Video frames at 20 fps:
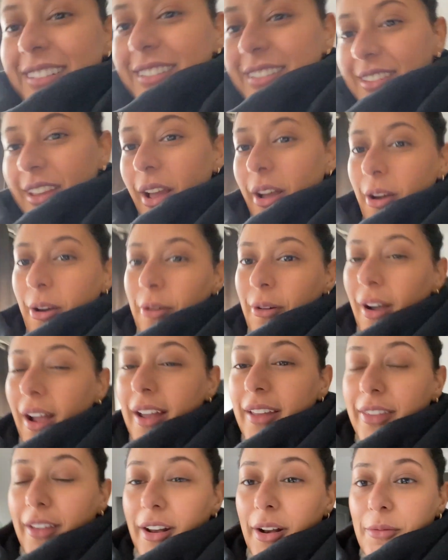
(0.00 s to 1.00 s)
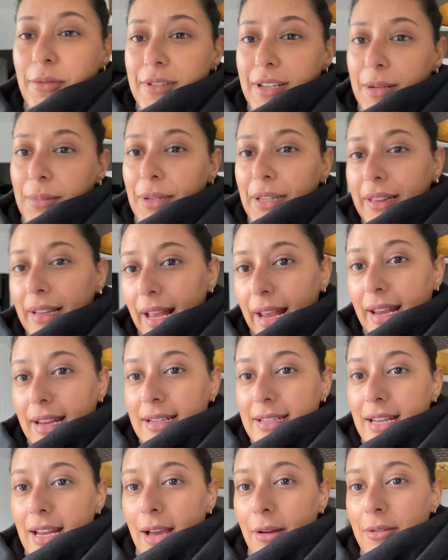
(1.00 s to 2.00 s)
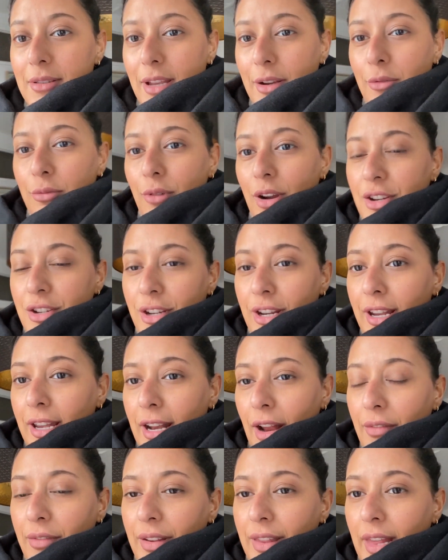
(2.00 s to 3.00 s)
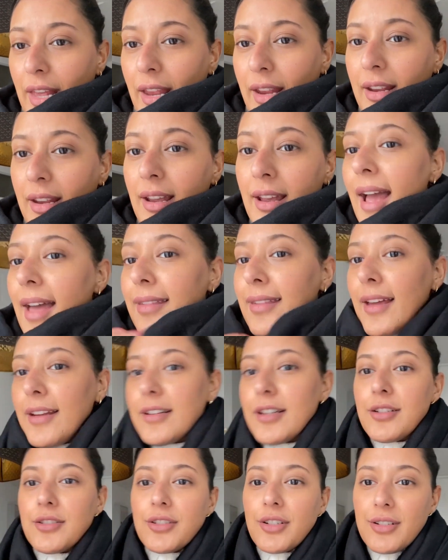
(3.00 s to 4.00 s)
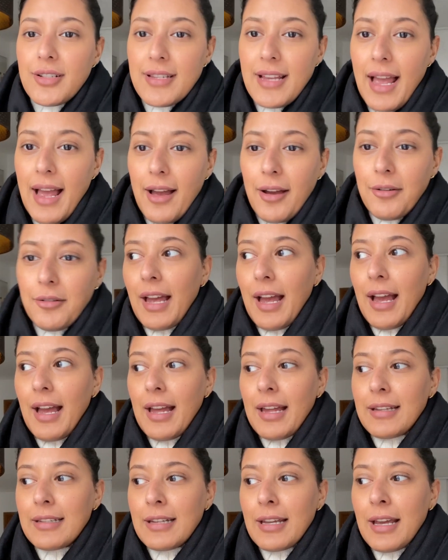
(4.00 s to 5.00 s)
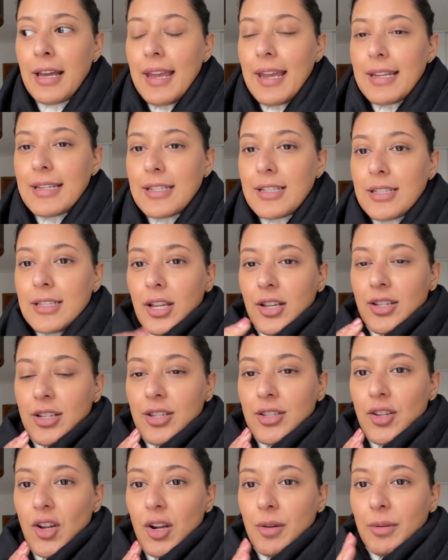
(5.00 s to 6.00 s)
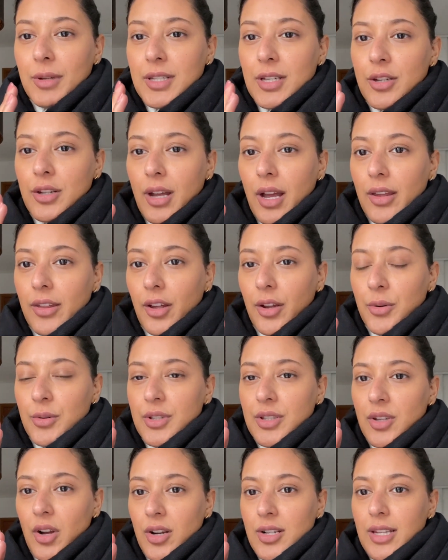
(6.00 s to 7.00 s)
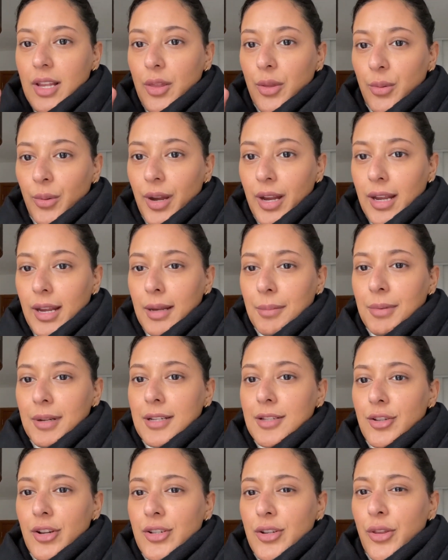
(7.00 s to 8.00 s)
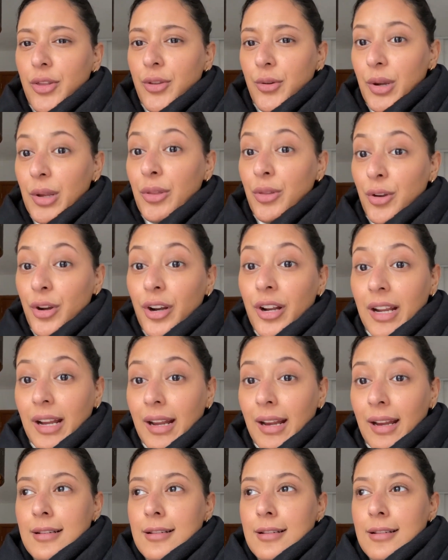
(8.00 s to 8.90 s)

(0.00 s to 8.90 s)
So I thought I was gonna be late. I was like rushing and everything. And then it turns out that it doesn't start because I thought it starts at 3, but it starts at 3:30.